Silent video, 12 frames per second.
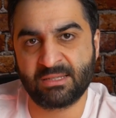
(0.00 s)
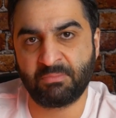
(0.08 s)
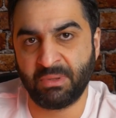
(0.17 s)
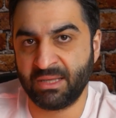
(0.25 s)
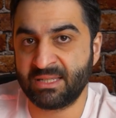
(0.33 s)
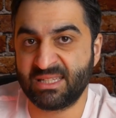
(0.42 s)

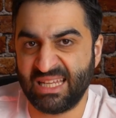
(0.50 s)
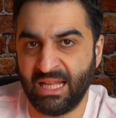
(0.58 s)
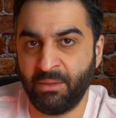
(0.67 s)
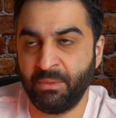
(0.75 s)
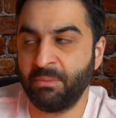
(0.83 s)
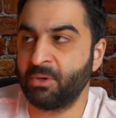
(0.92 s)
please
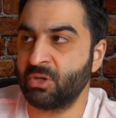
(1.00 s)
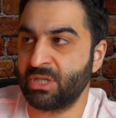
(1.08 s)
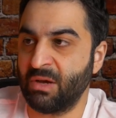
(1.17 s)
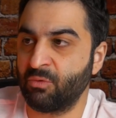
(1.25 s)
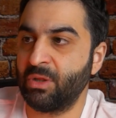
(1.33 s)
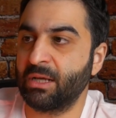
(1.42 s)
tell me, because
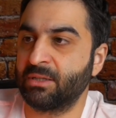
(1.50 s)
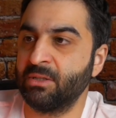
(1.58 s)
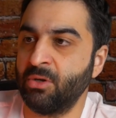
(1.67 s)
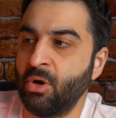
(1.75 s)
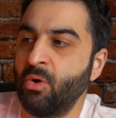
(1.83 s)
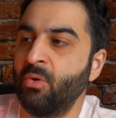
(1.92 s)
I would like to
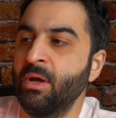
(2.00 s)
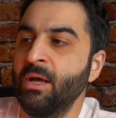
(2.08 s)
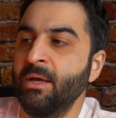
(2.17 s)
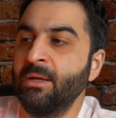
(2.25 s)
know.